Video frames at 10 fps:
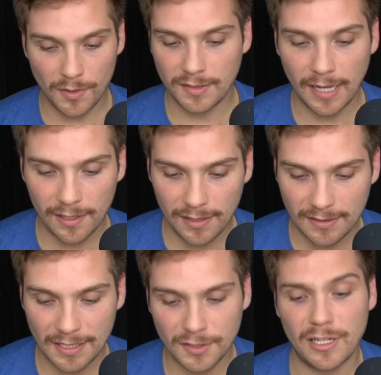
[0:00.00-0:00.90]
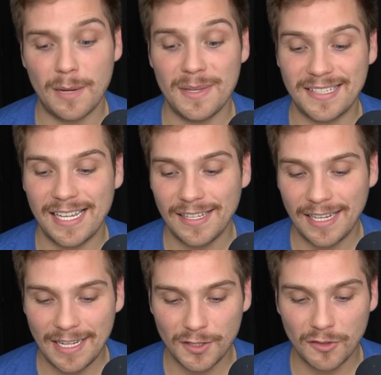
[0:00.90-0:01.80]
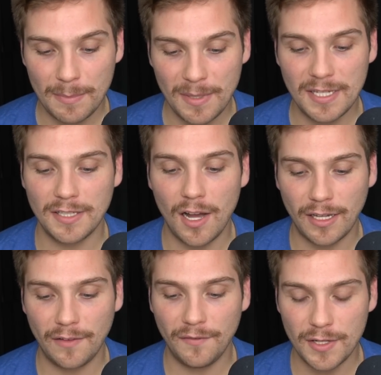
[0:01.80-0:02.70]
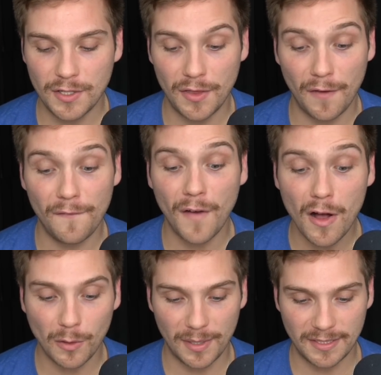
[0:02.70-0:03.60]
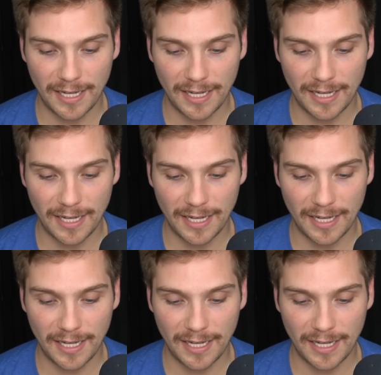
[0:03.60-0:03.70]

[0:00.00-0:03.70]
this title is Instagram is killing its creepy stalking feature, the following